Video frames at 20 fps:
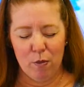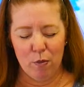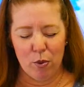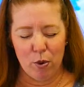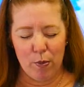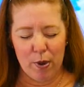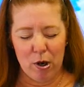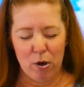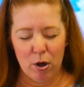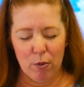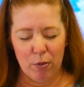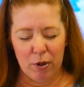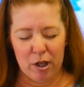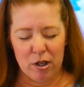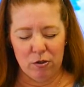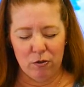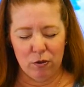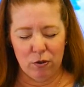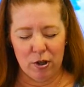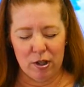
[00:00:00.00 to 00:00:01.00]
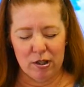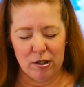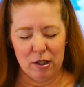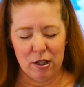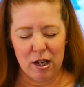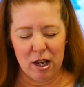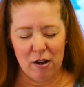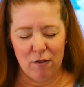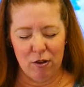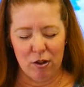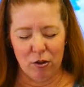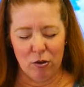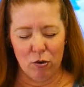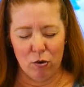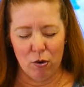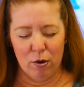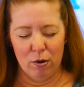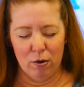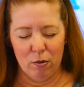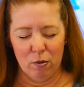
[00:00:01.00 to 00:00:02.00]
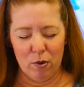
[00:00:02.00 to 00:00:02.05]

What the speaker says: preparing a place for us in heaven, Lord.